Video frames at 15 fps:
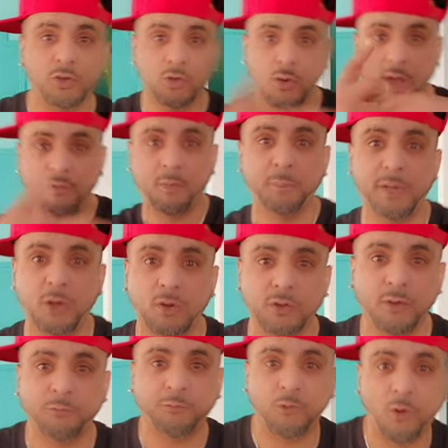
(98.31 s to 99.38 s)
You ever been on
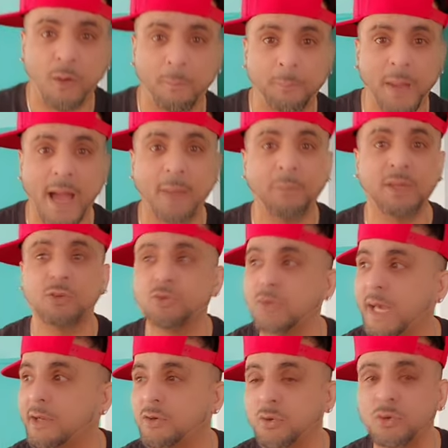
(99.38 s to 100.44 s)
the floor, pop, and you
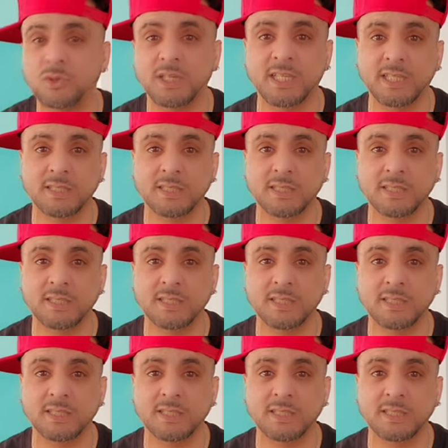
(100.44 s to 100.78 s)
got to go,